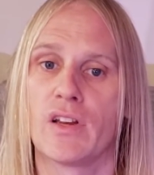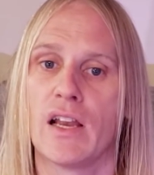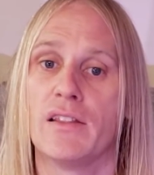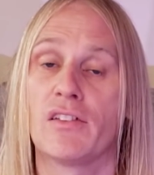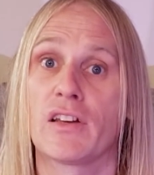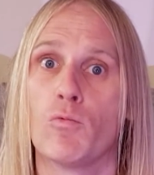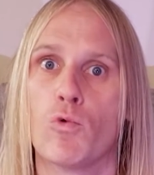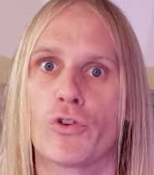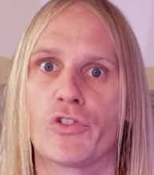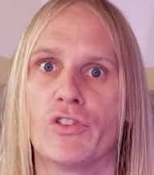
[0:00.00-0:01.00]
and this can
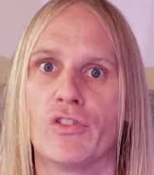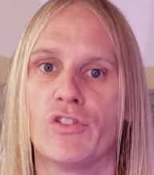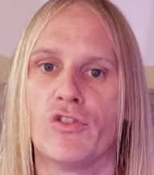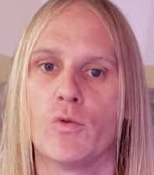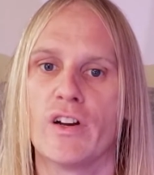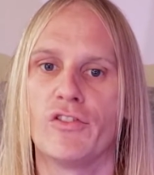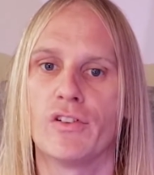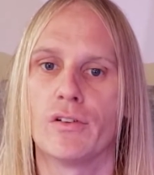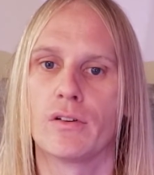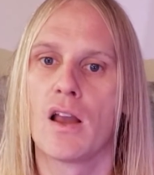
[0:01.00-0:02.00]
worsen the situation.